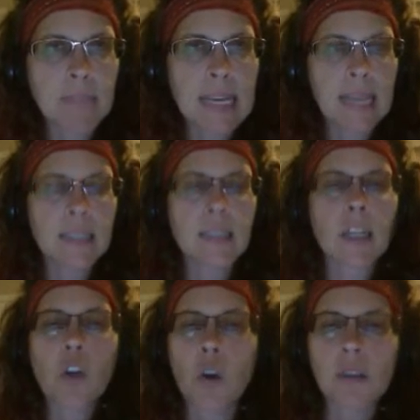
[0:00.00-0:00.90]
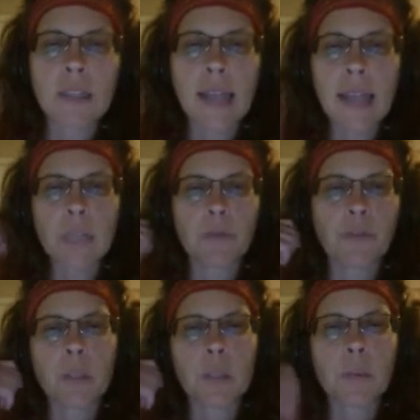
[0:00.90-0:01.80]
It says that goals enhance
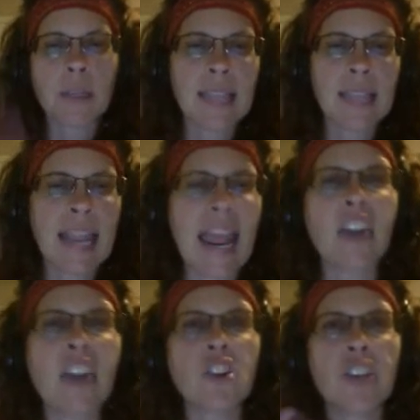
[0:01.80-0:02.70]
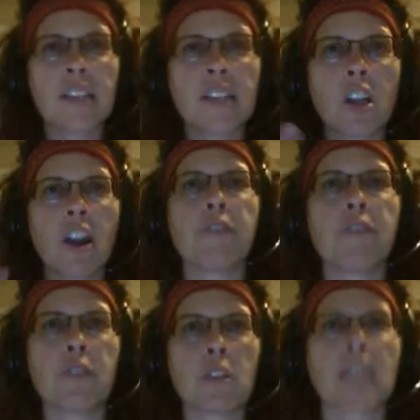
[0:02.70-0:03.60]
performance because they energize our
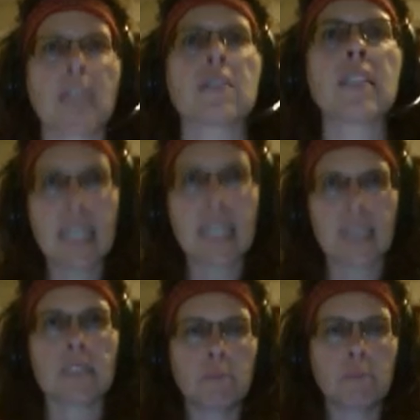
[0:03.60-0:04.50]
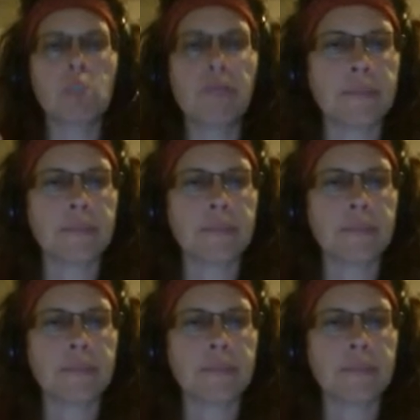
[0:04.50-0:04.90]
efforts. Okay, so they get us moving.